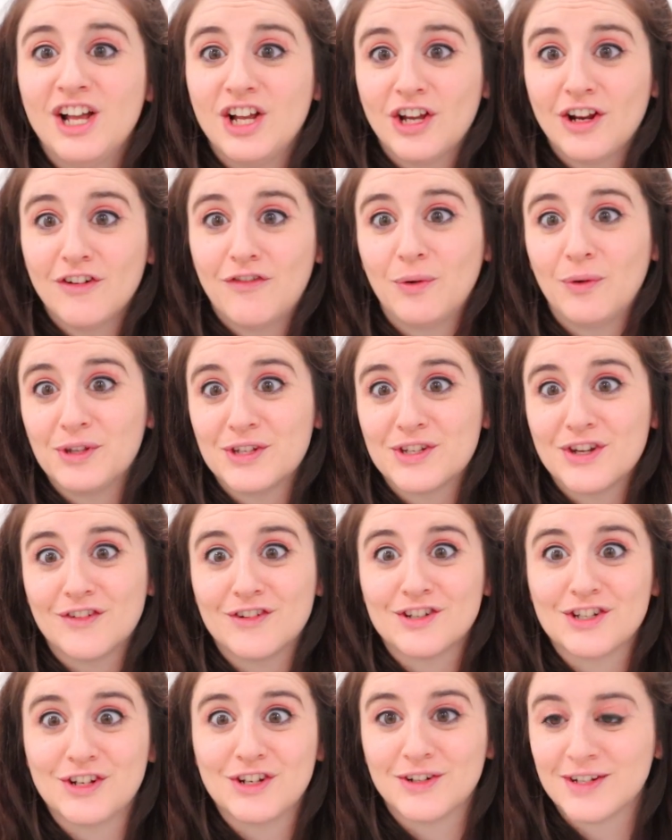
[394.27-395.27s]
gonna fold this
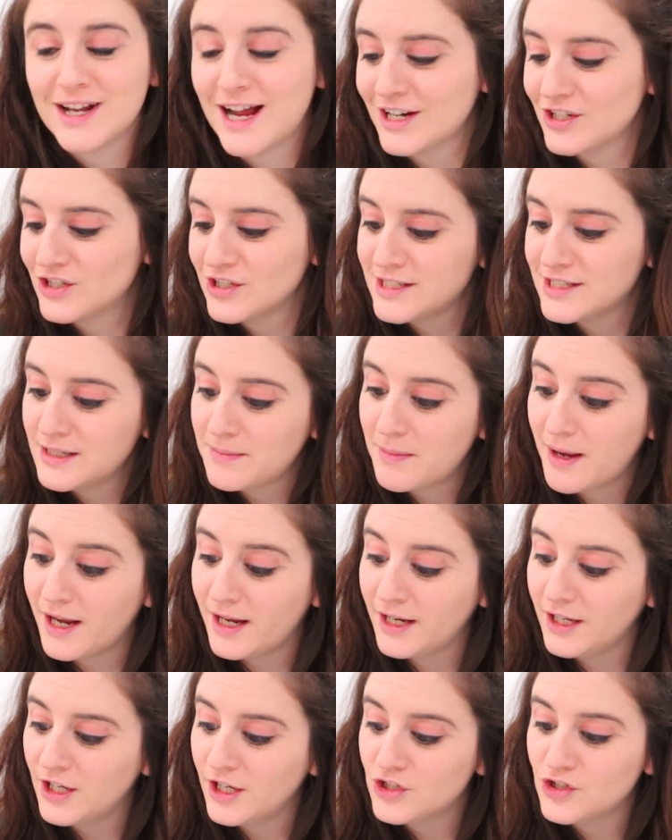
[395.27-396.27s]
over so you don't actually see
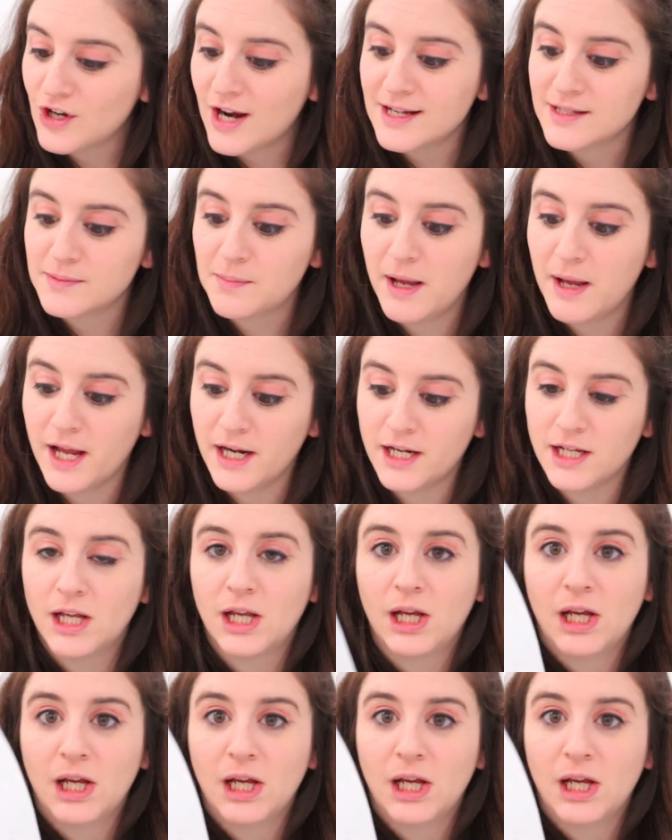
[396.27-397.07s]
my address, but